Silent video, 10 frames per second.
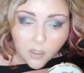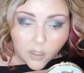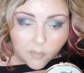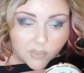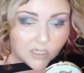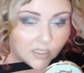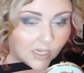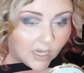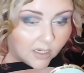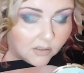And I'm going to
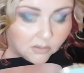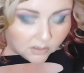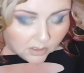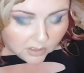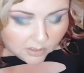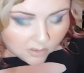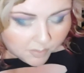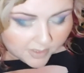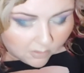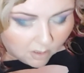take a little
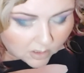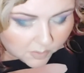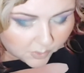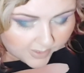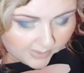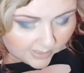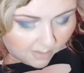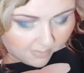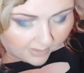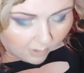bit of Lost Boys and come back